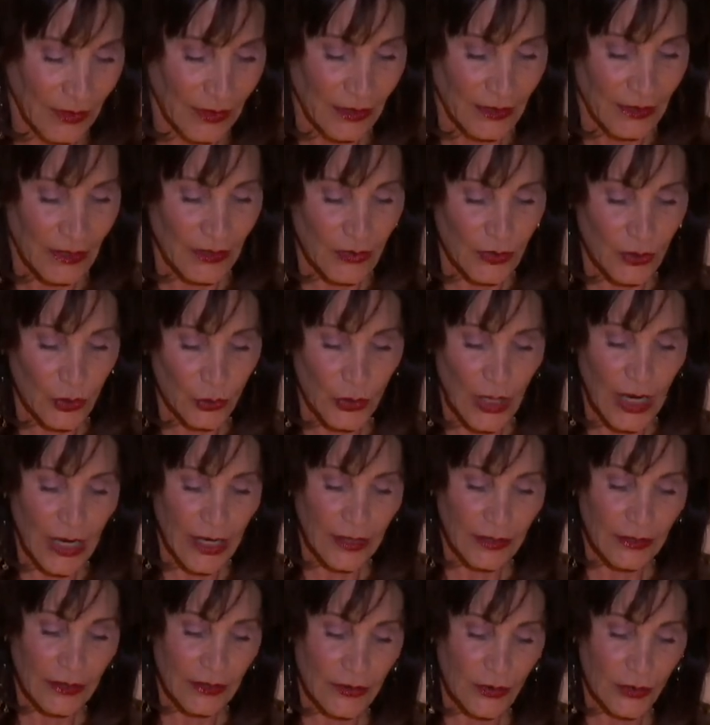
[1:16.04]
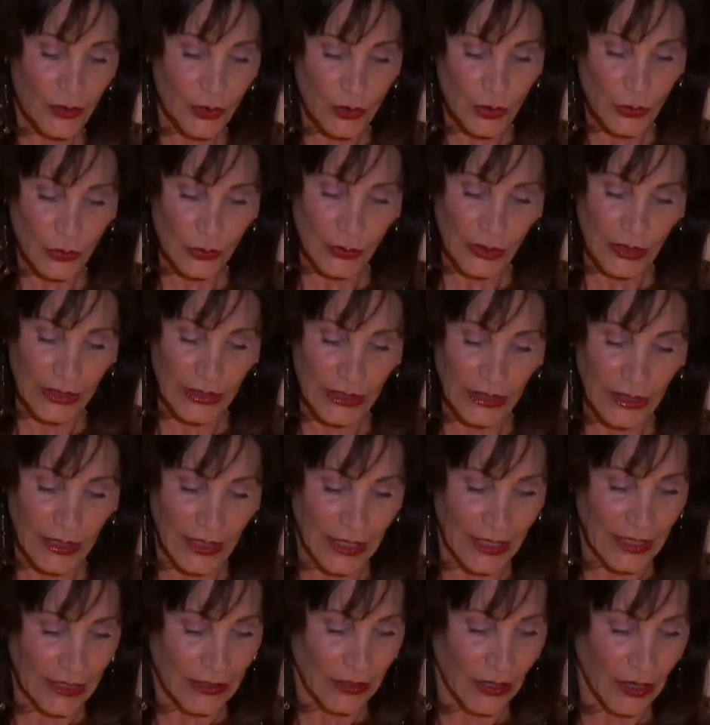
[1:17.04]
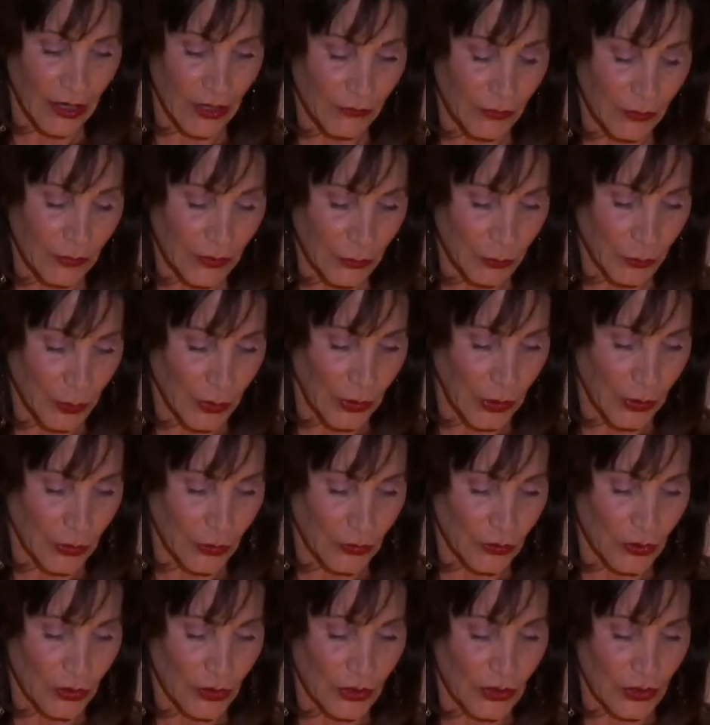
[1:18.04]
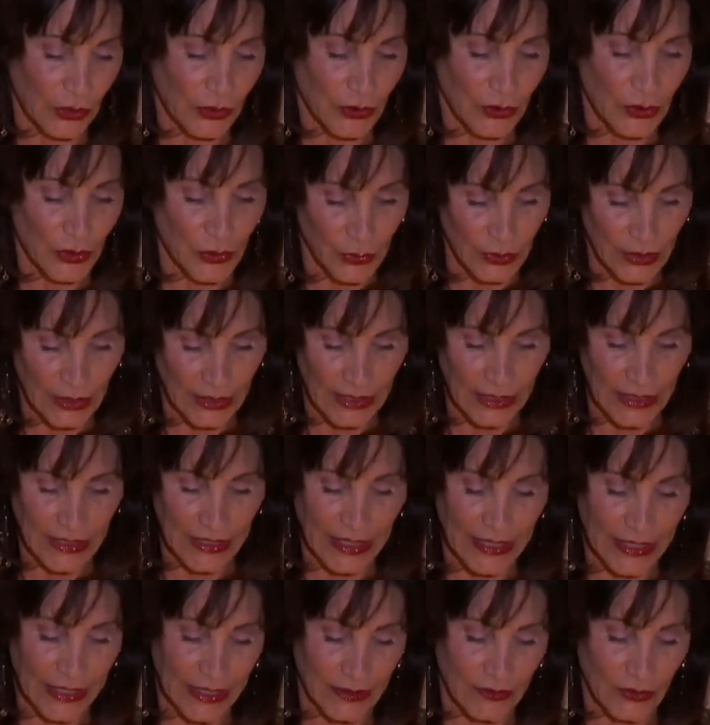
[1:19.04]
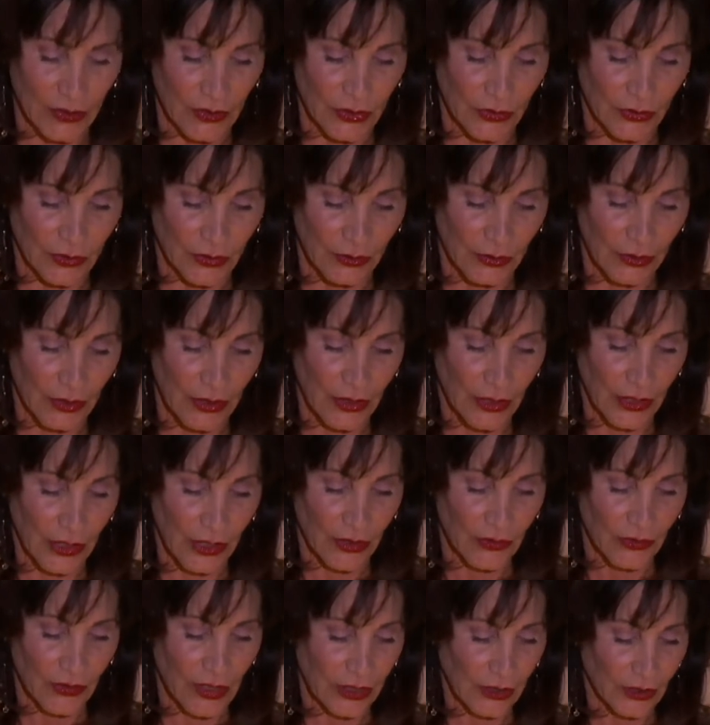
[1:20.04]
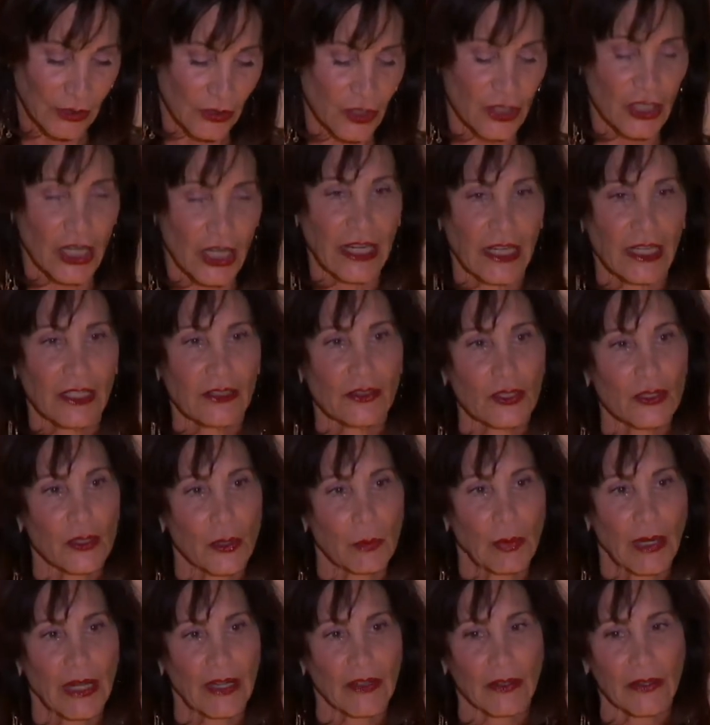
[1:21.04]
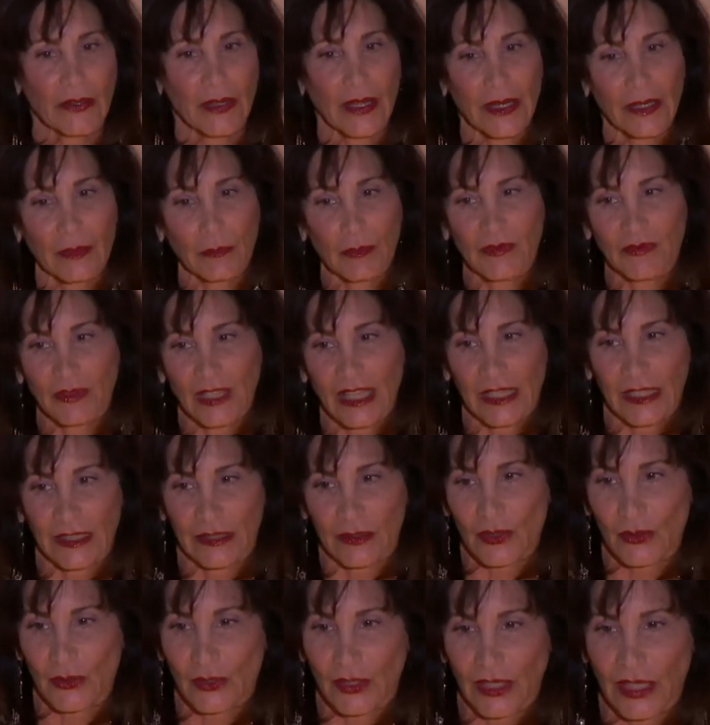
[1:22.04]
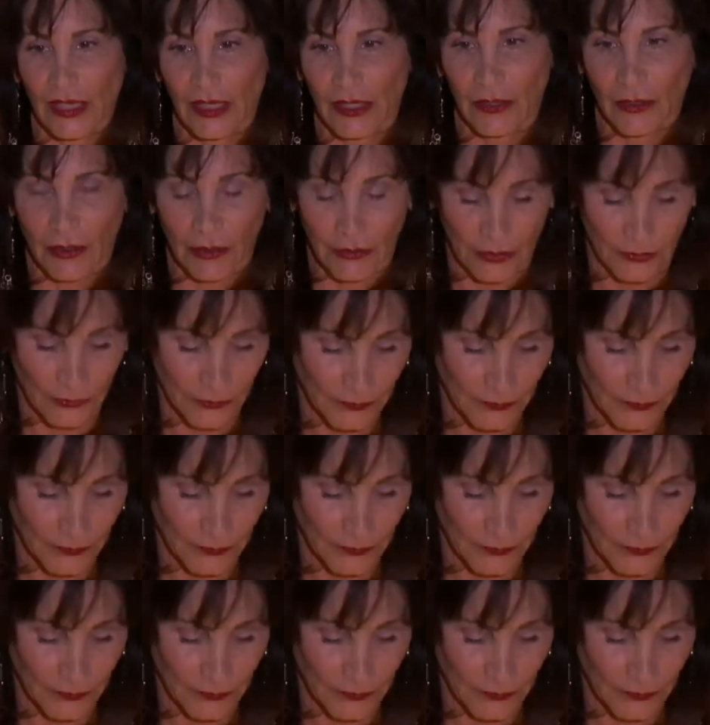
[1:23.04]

This trial is truly a novel approach to treating cancer that could change the paradigm of cancer care.